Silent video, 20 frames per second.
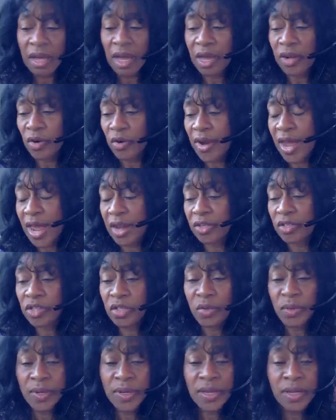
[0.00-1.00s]
I don't know how to
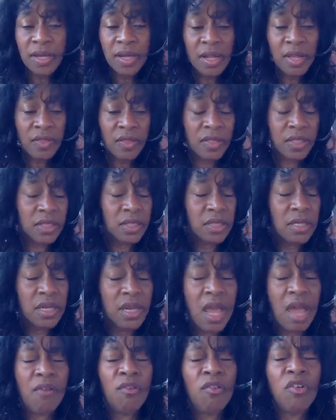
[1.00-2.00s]
do it, this is
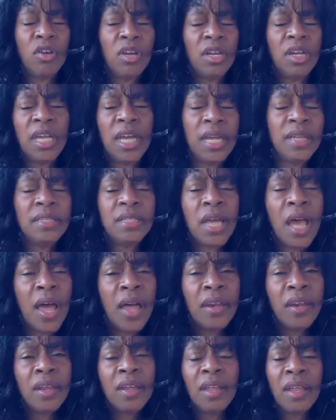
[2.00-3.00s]
never going to get
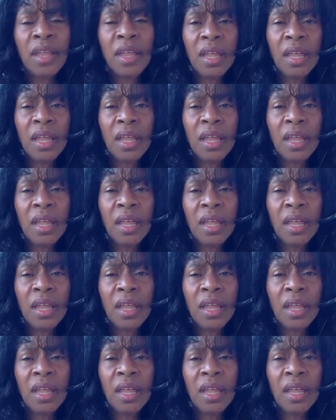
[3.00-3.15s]
done,